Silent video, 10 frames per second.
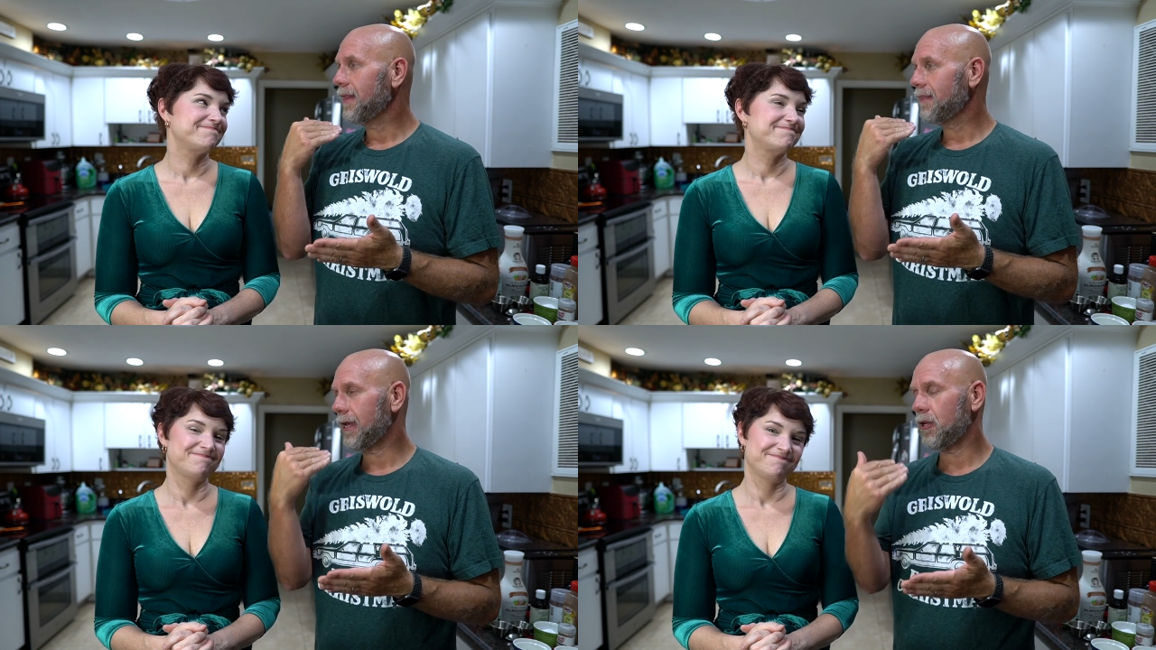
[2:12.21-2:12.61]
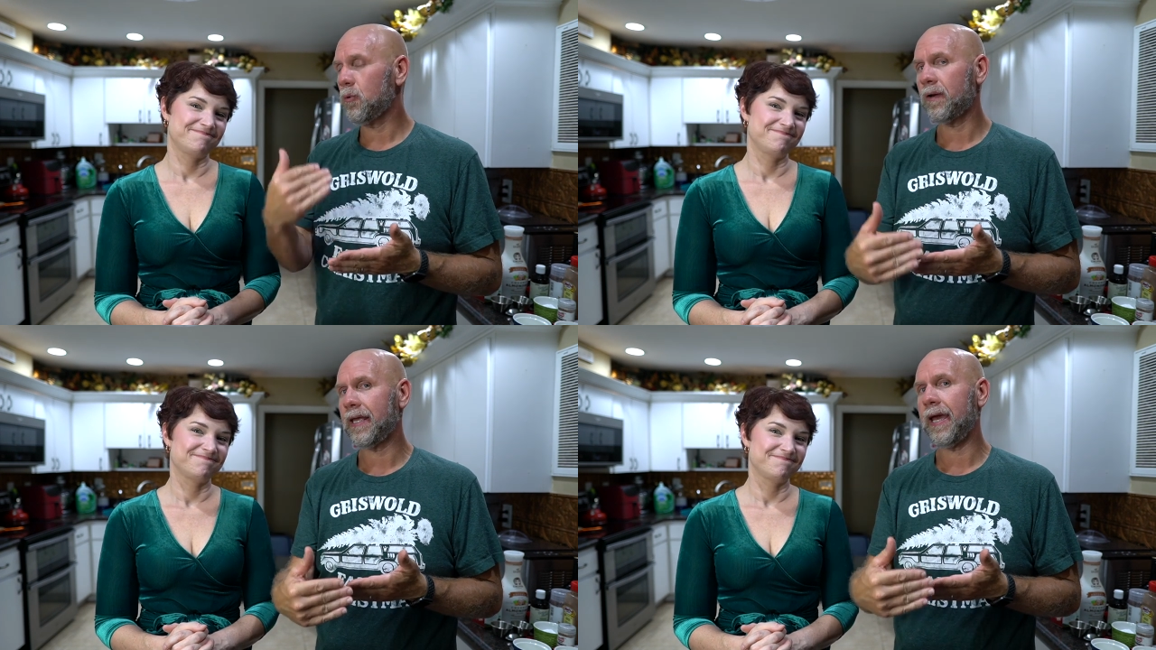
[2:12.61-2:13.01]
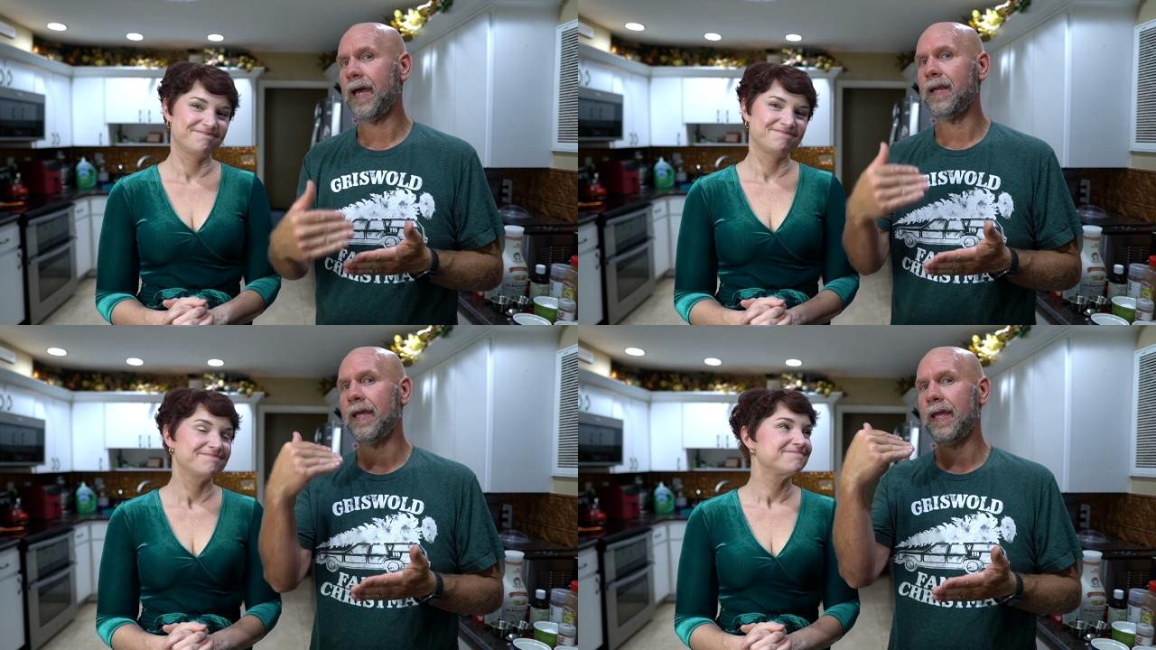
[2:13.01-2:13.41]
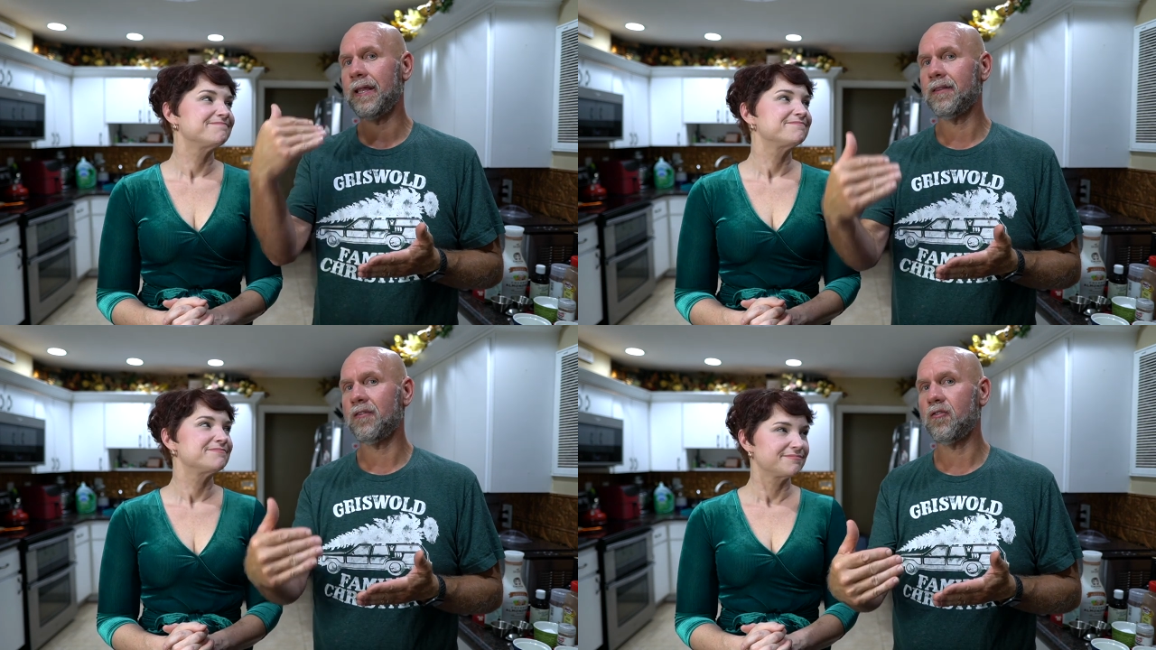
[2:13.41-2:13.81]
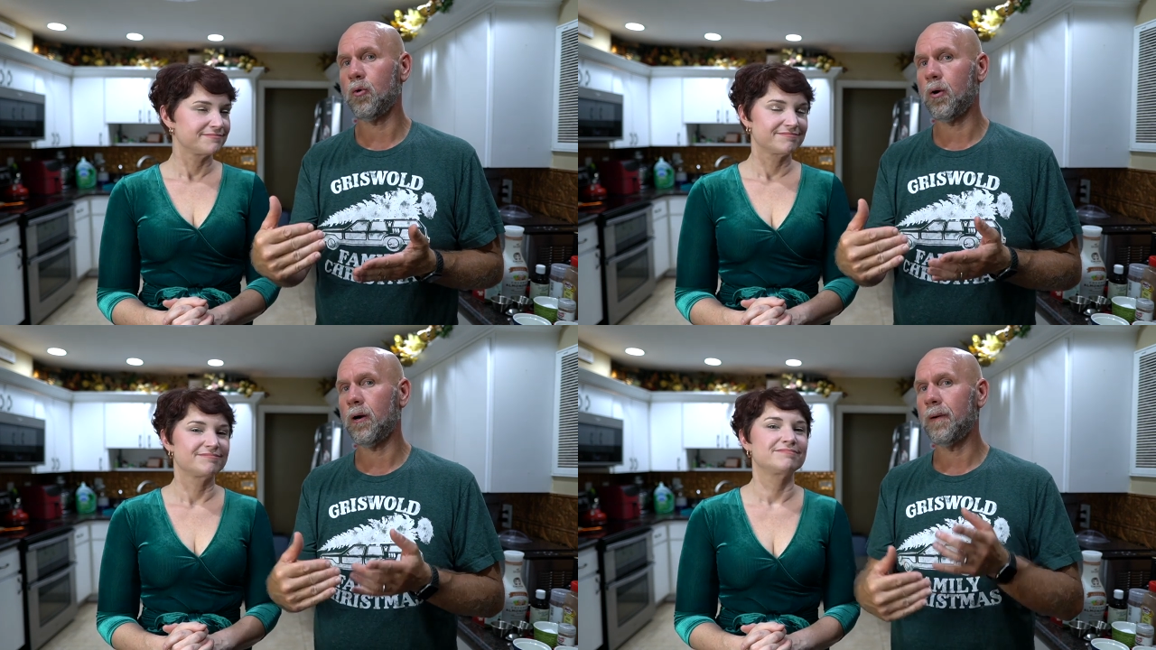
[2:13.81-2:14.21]
Speaker 1: that you would get in the
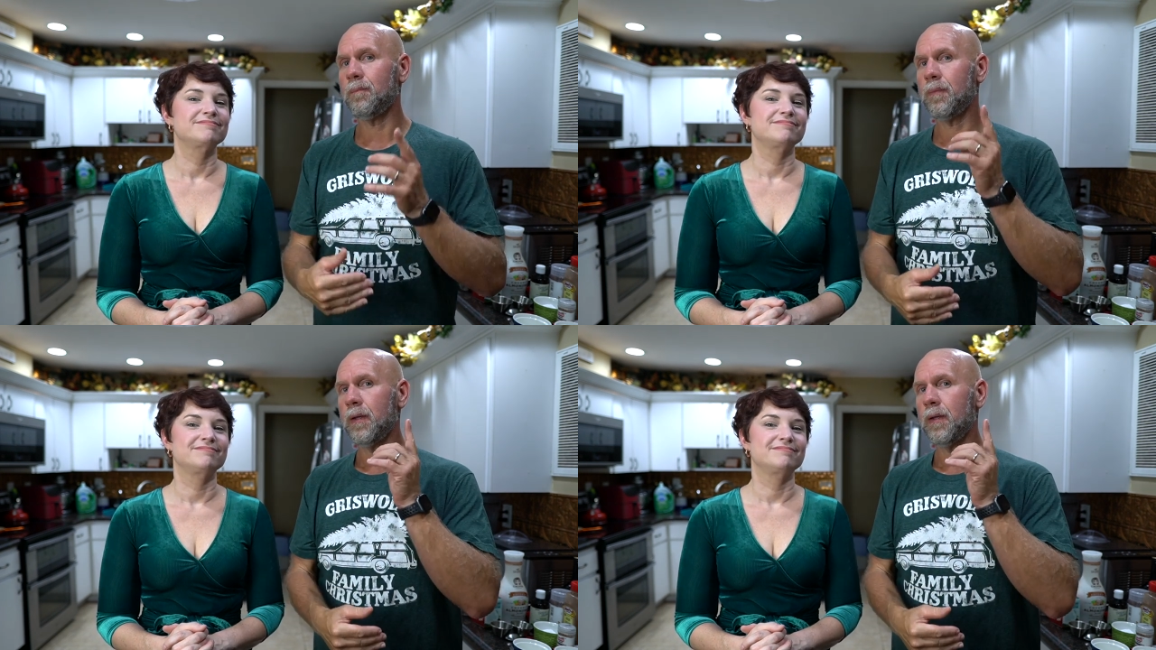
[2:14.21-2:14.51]
store,